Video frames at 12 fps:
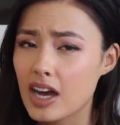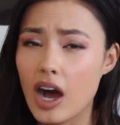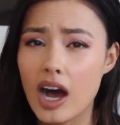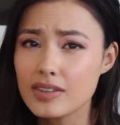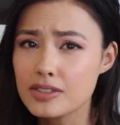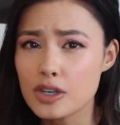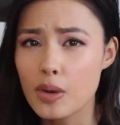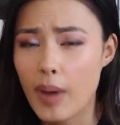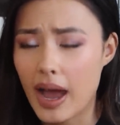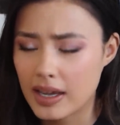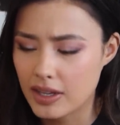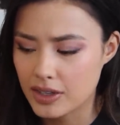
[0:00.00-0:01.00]
I'll have to go
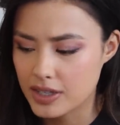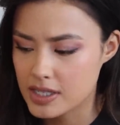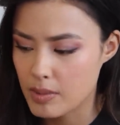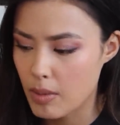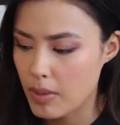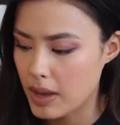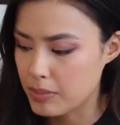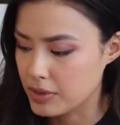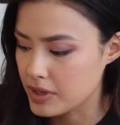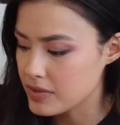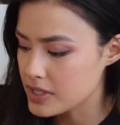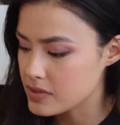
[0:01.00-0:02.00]
back and look at some of my
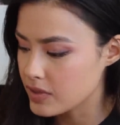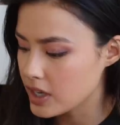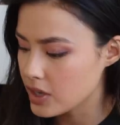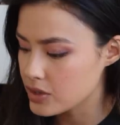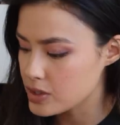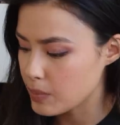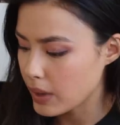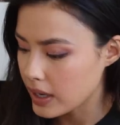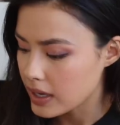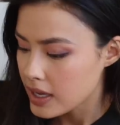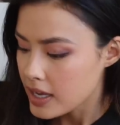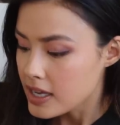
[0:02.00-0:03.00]
previous videos,
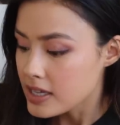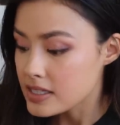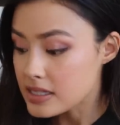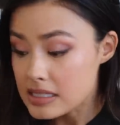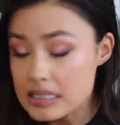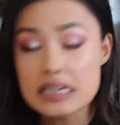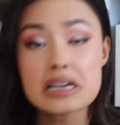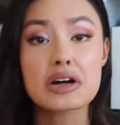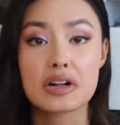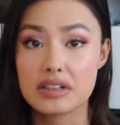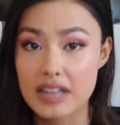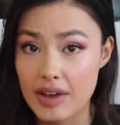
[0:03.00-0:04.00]
but
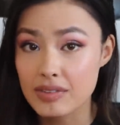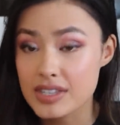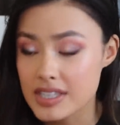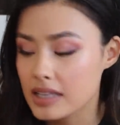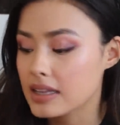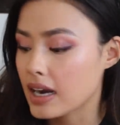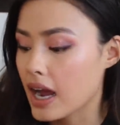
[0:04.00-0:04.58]
still, having said that,